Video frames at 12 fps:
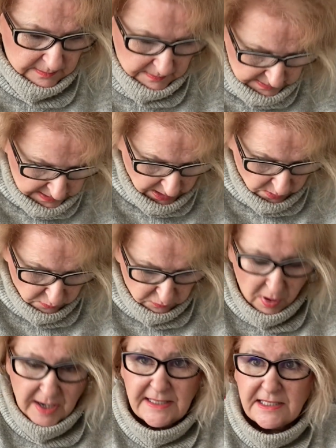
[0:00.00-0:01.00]
So
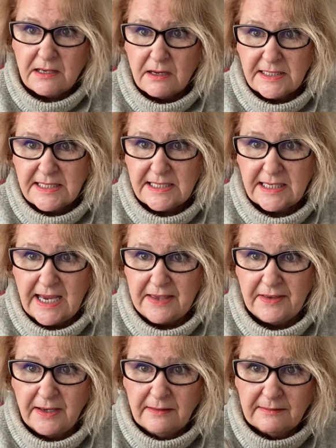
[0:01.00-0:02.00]
right sides
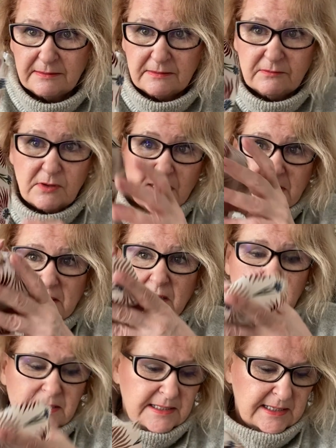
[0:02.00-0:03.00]
together, right
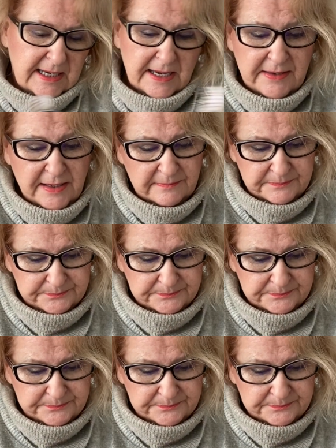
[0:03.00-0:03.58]
sides together.